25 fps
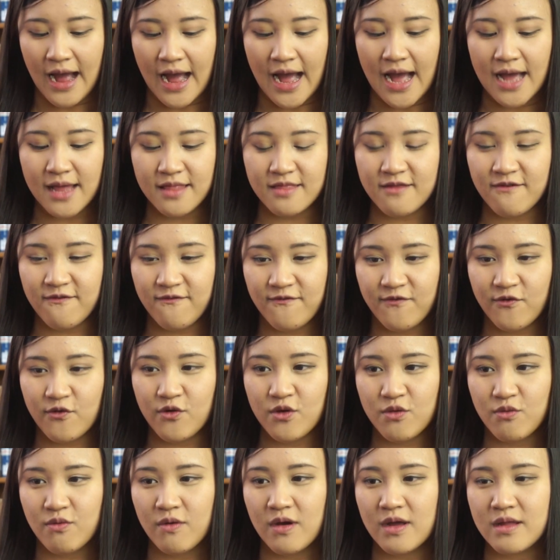And the
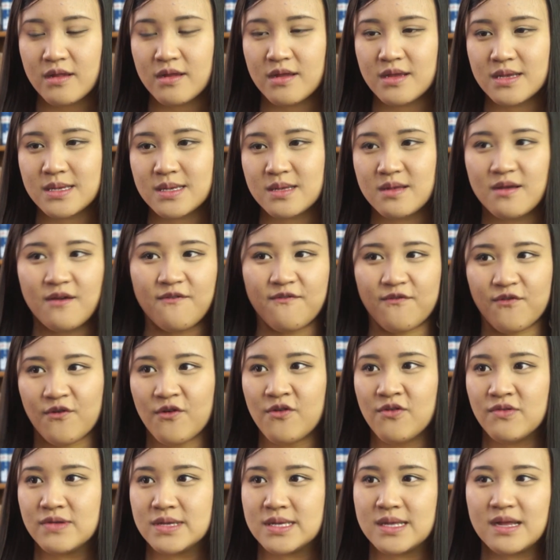fourth one is, of
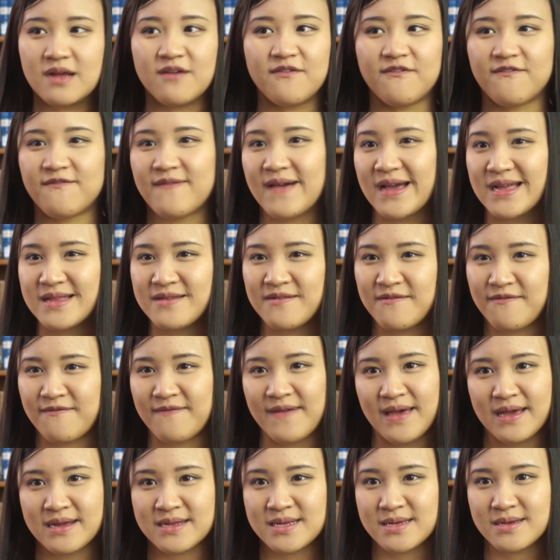course, affective
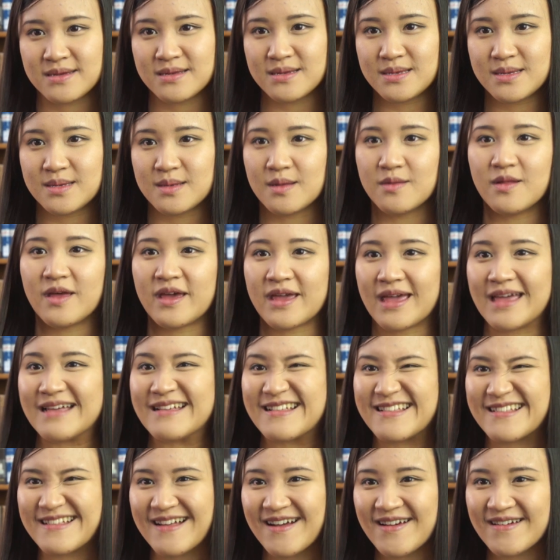factors, so like
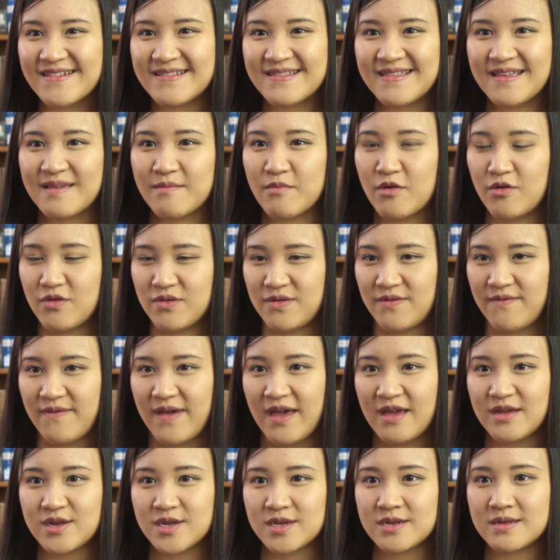anxiety,
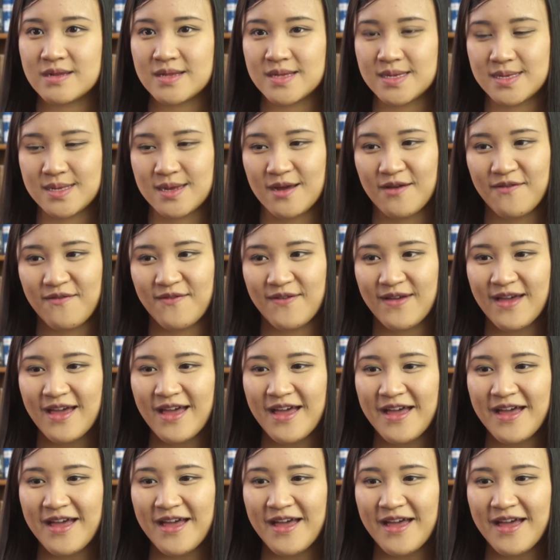motivation, and stuff.